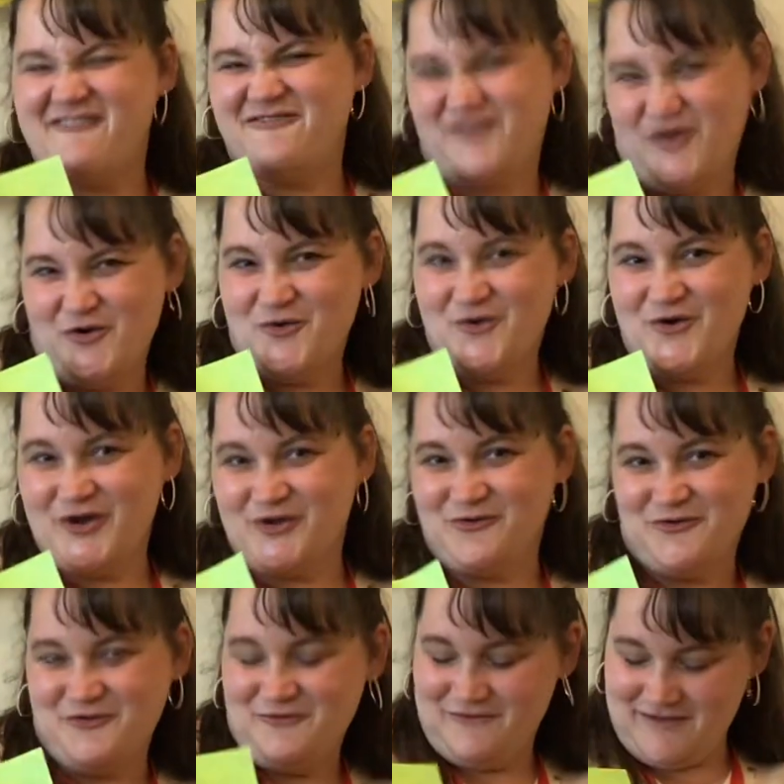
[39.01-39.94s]
4
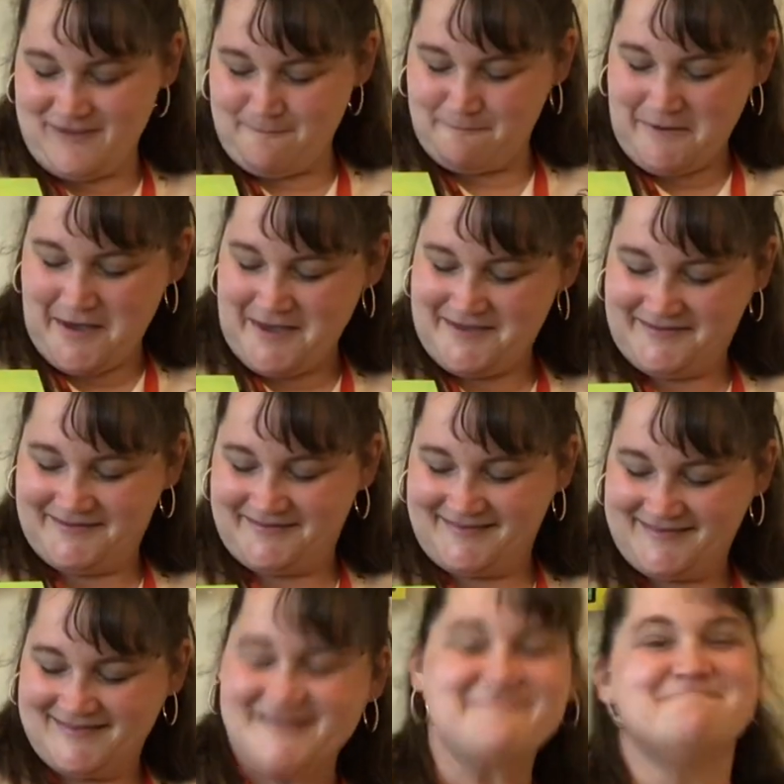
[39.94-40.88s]
groovy
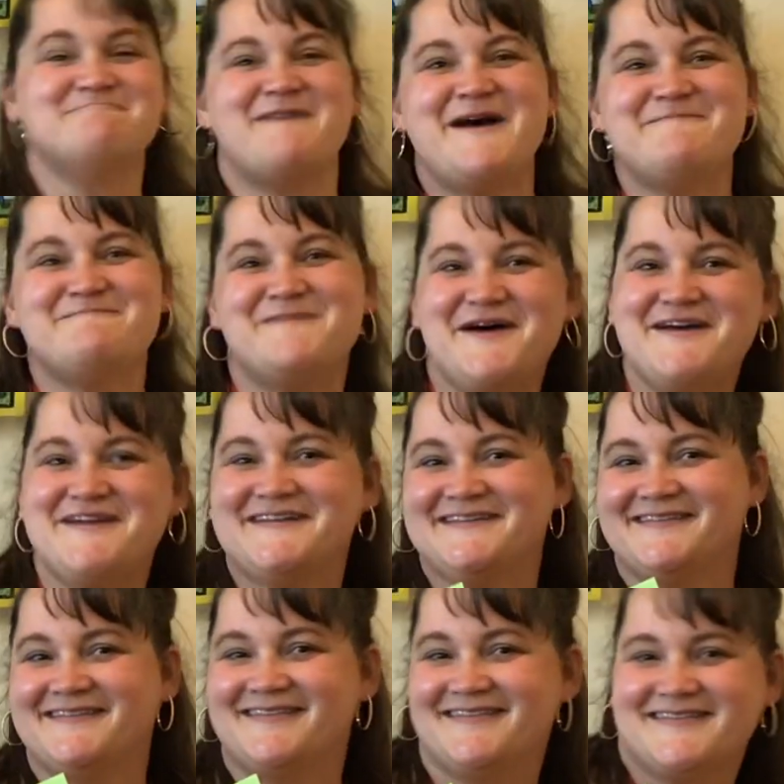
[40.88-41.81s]
buttons. My
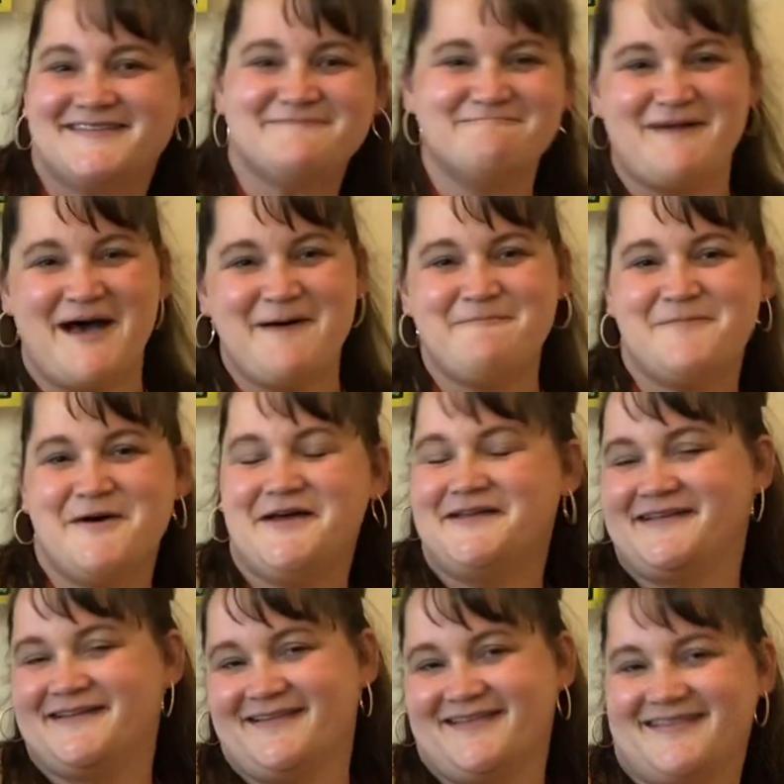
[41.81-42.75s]
buttons,
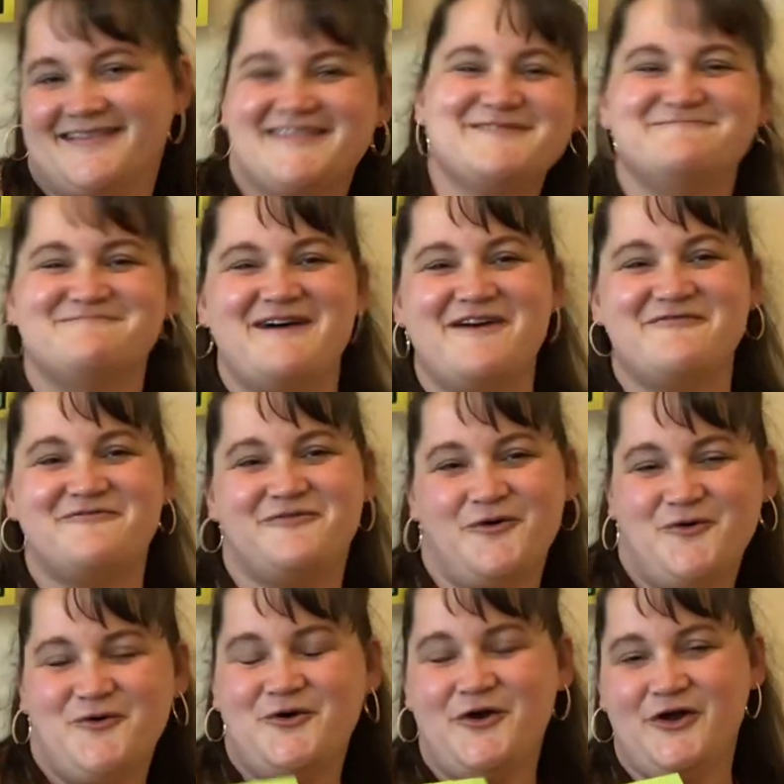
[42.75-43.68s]
my
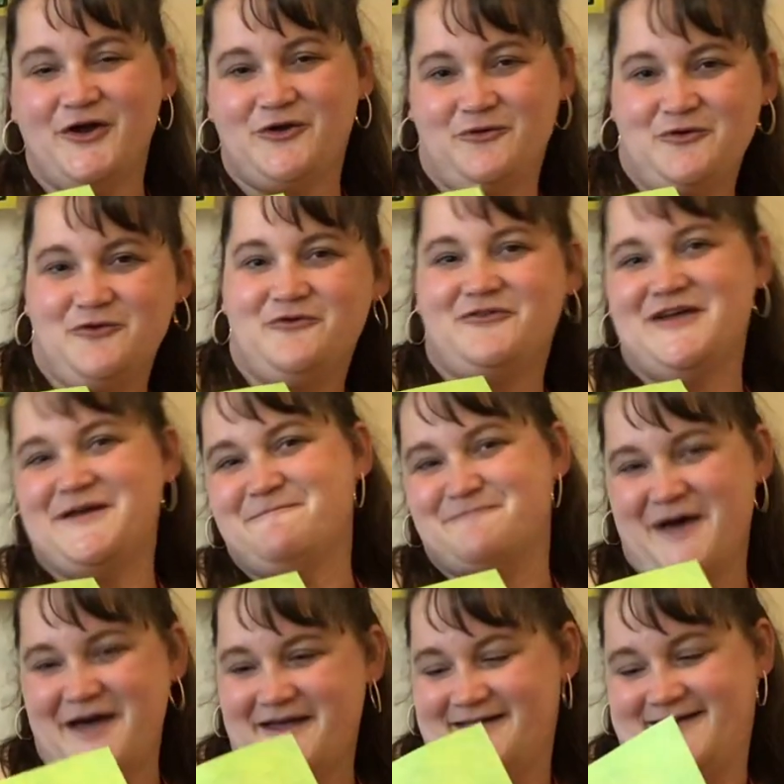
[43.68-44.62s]
4 groovy
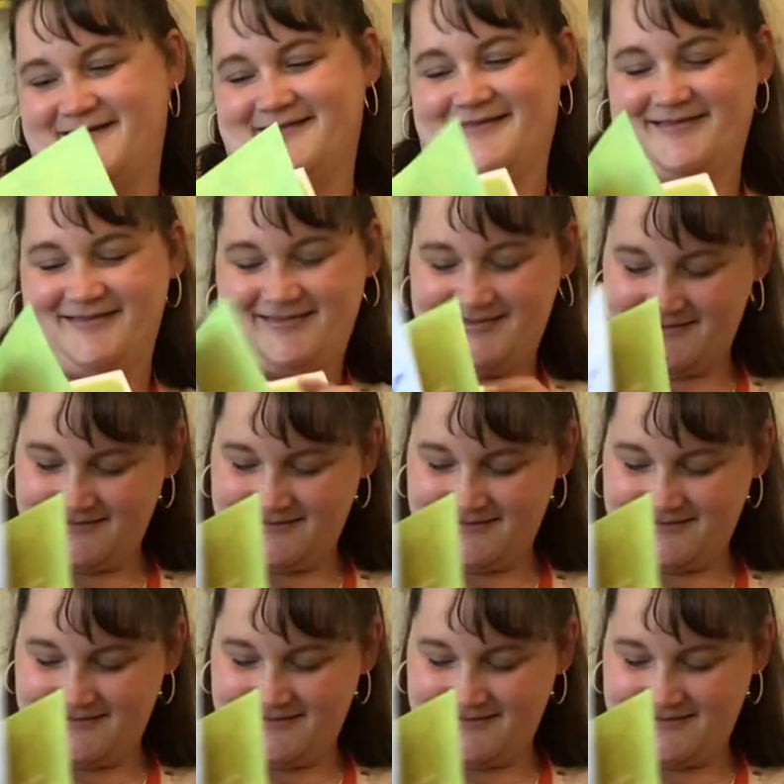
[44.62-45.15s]
buttons.